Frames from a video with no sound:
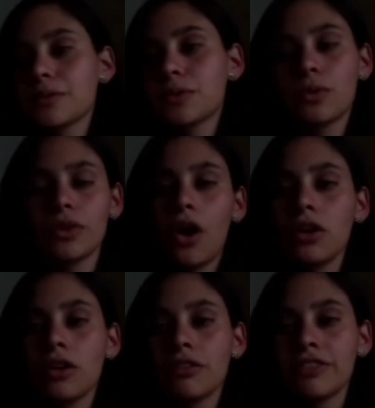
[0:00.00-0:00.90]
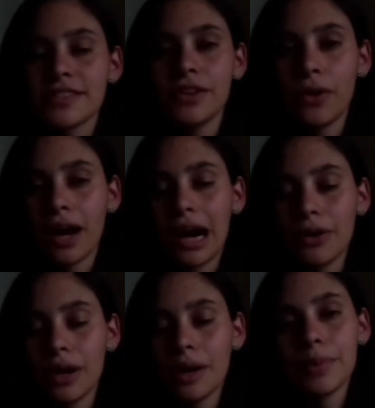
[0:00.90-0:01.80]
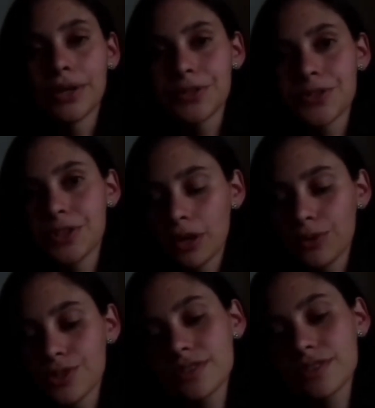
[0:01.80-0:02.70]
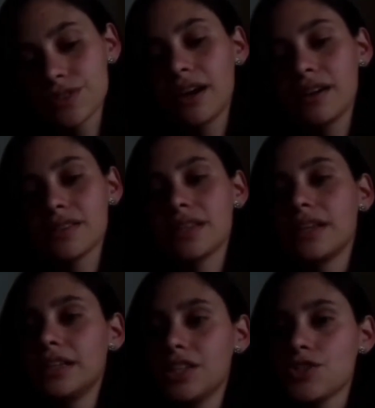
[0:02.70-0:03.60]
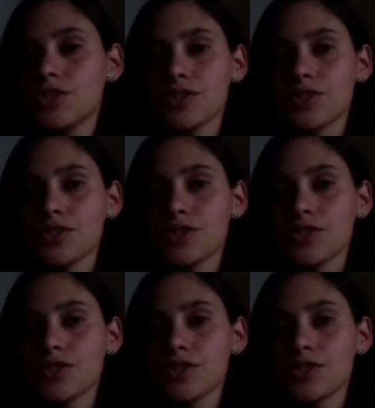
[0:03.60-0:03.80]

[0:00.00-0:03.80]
all of us know how Emperor's New Clothes starts, and it's just